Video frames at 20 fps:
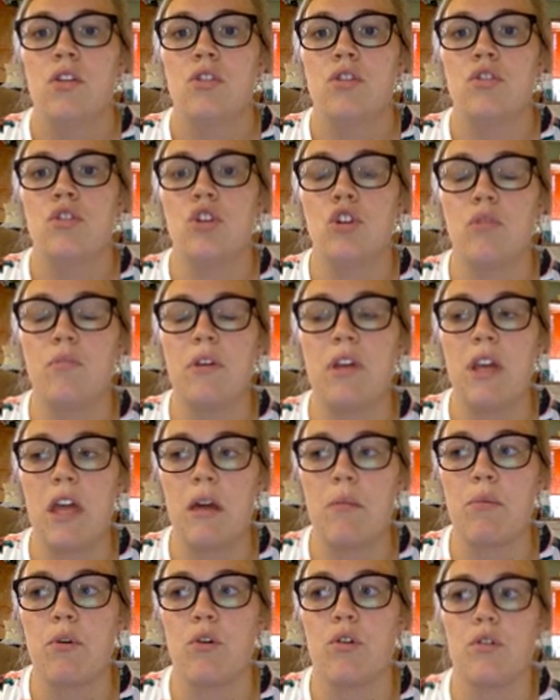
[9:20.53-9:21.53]
to be
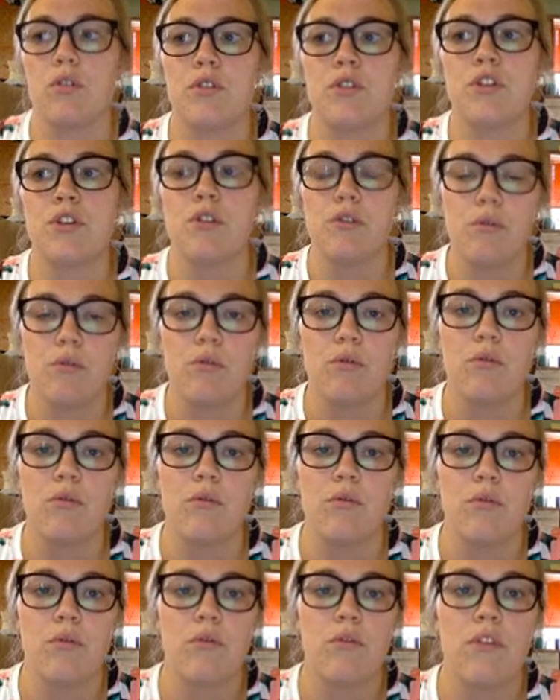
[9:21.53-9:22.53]
able
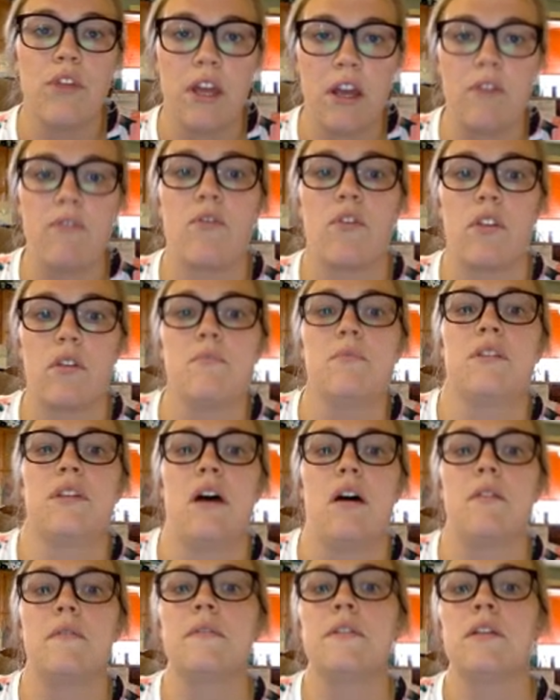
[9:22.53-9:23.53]
to think for
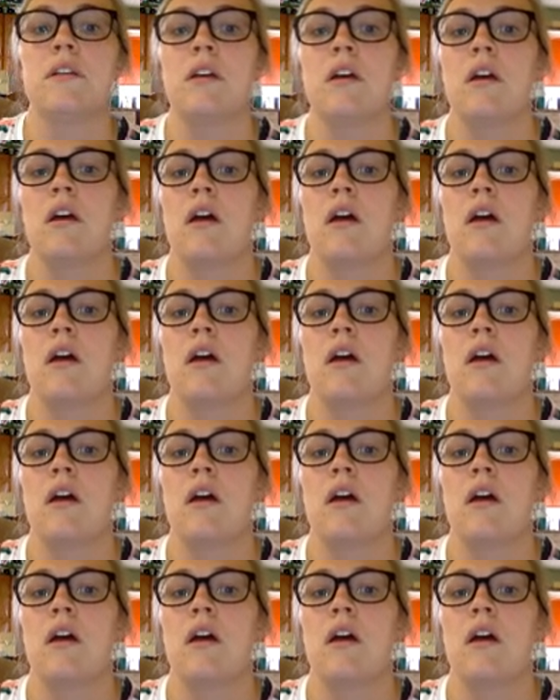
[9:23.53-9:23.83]
themselves.